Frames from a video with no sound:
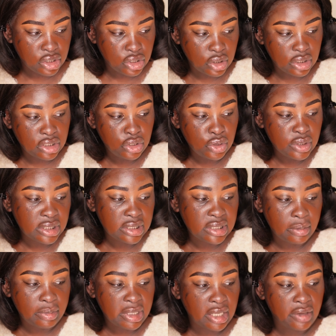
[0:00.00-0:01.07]
So using
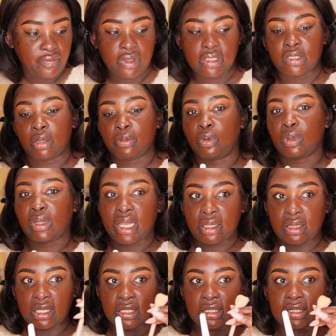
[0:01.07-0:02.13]
something, for example, like
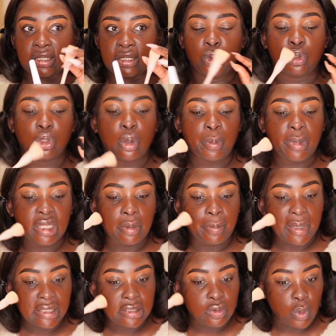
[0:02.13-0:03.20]
this would not be the
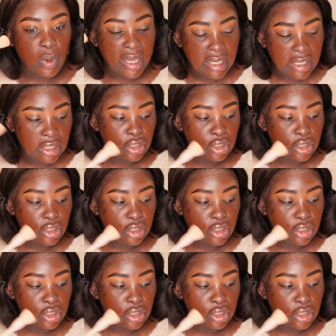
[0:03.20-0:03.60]
best way.